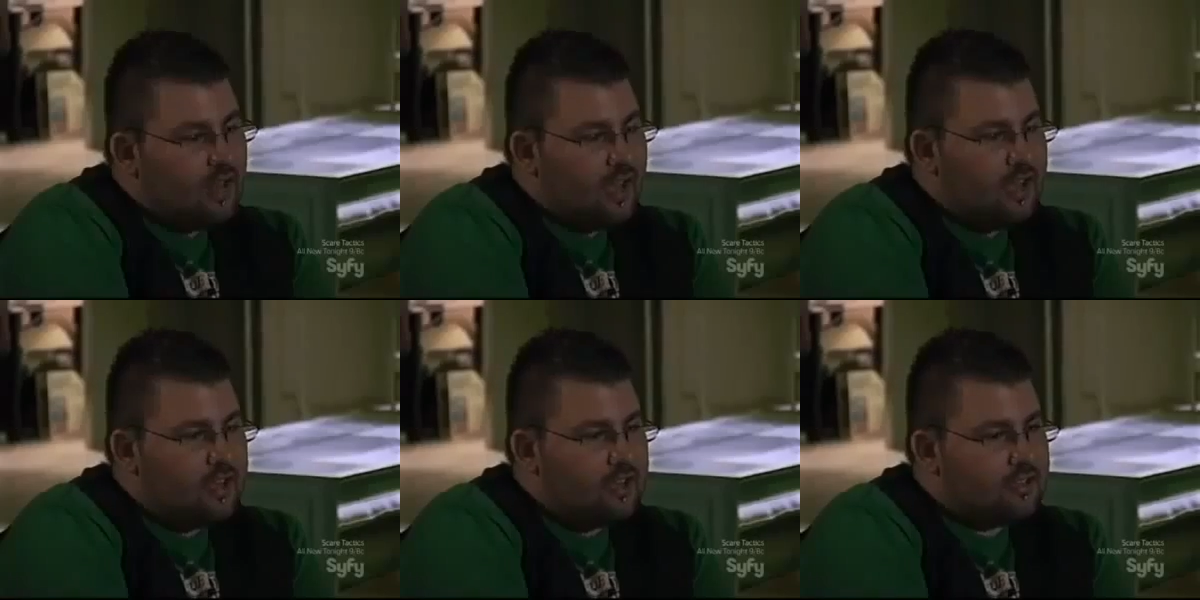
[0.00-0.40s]

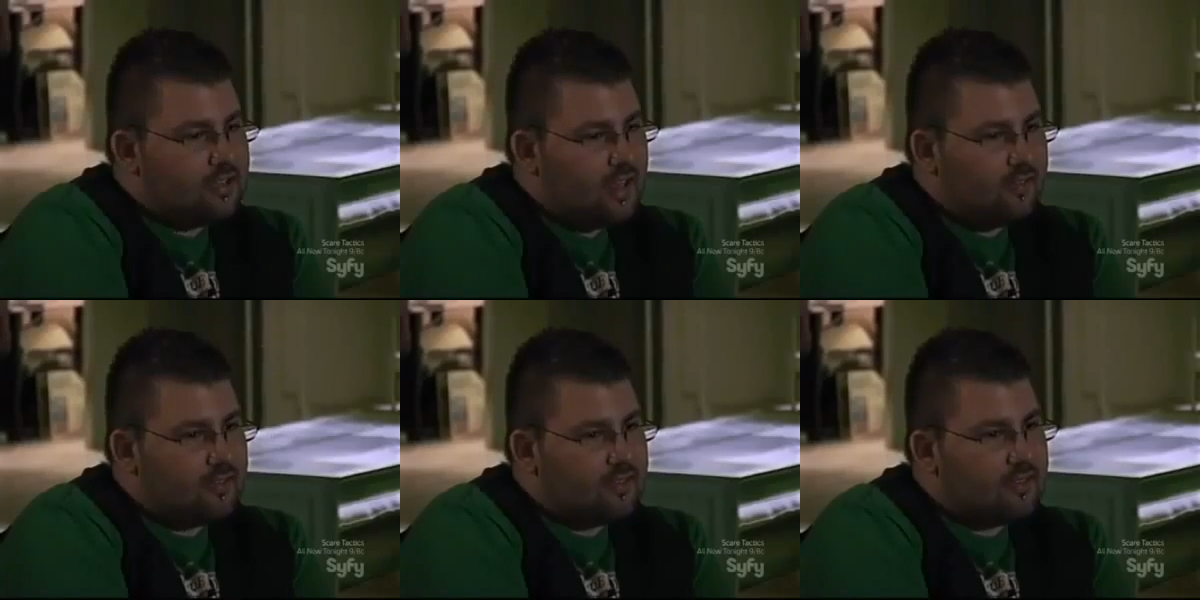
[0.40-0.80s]
Yeah, you
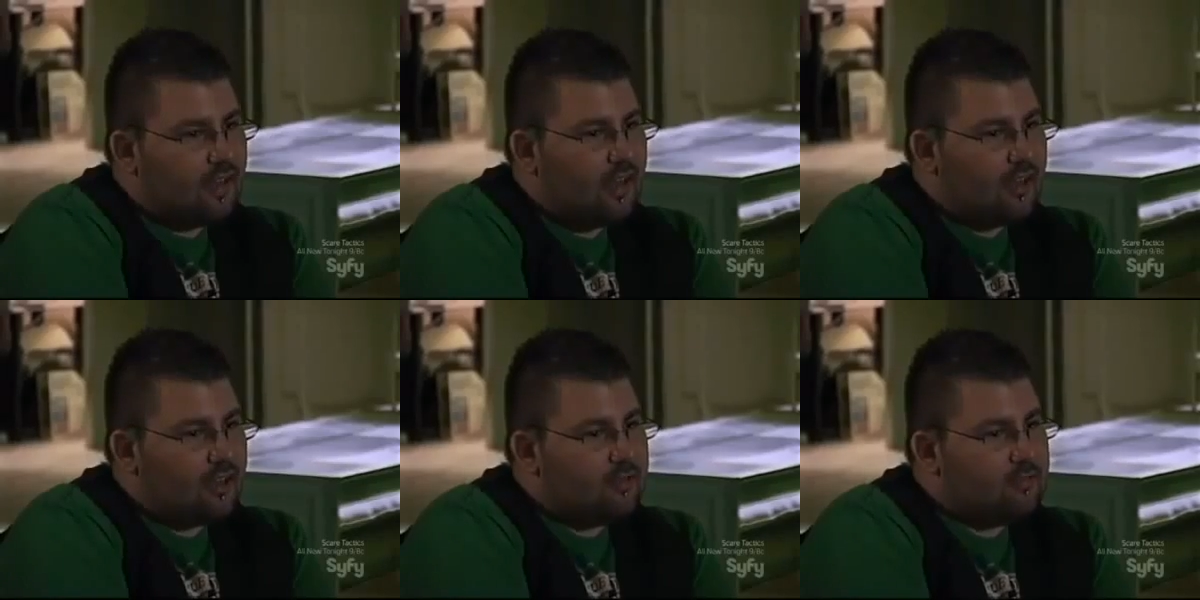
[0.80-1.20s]
just have to
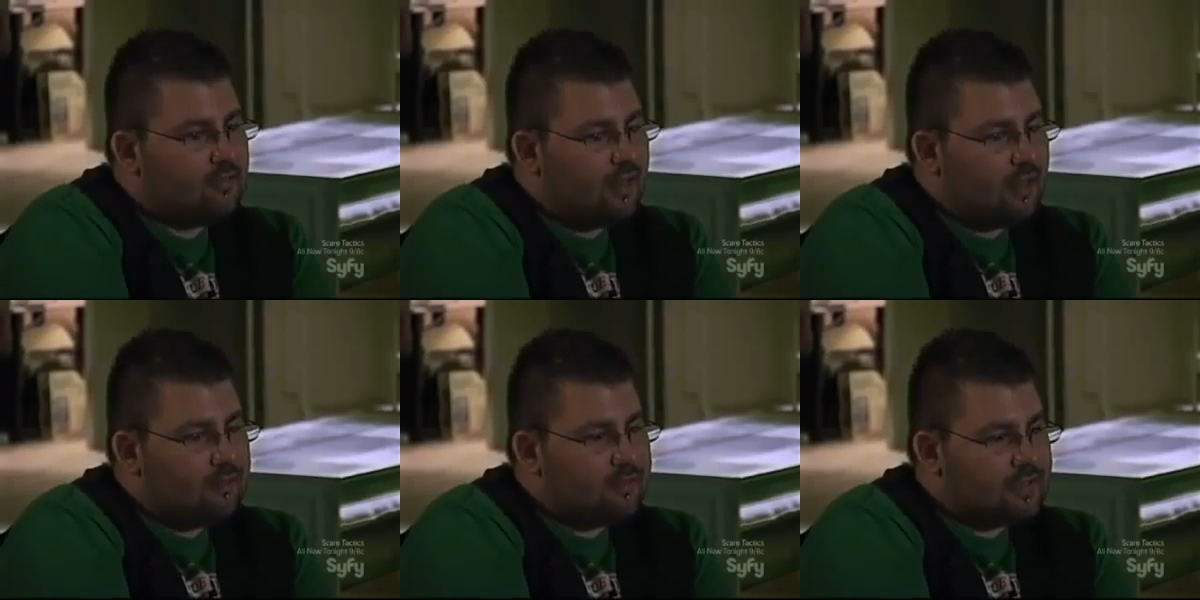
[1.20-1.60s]
talk,
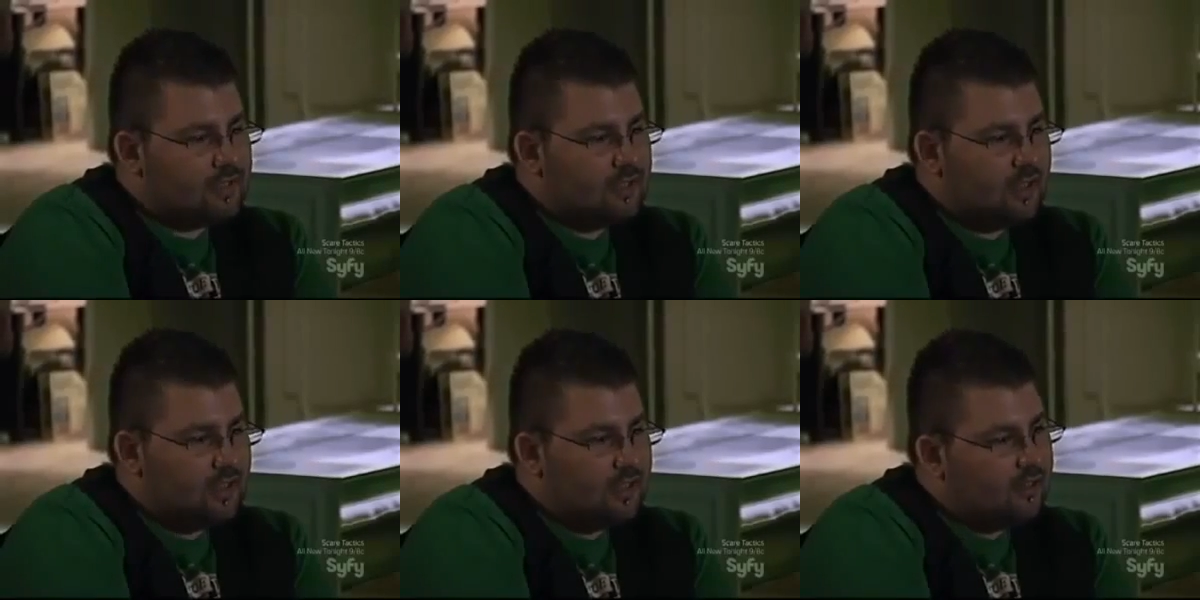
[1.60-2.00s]
and I'm
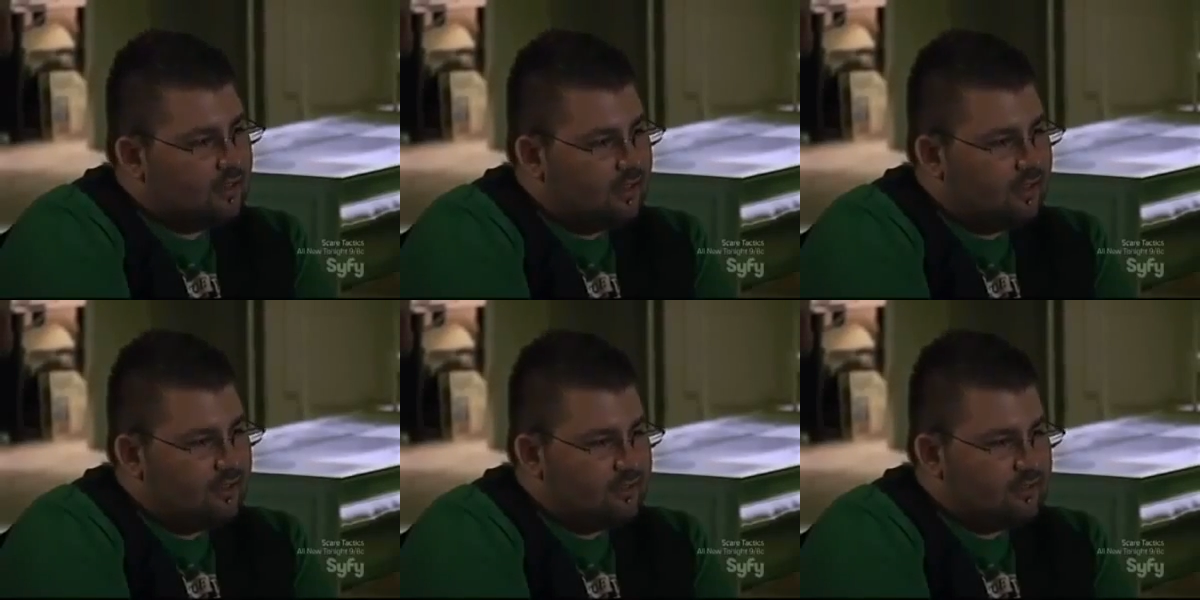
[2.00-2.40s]
sure they hear
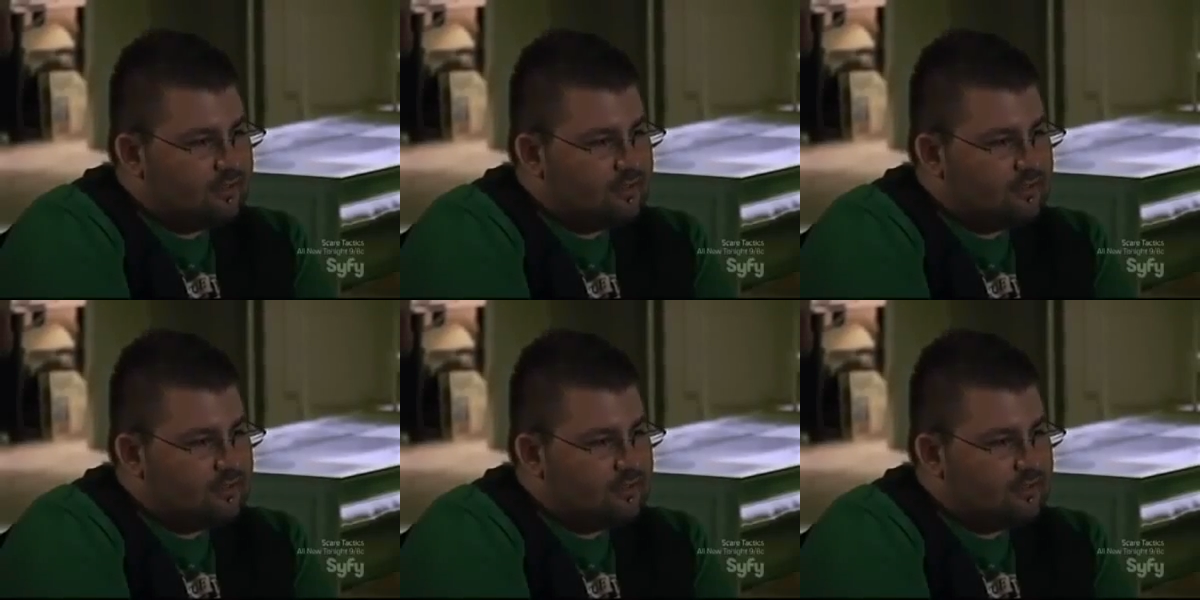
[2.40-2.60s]
you.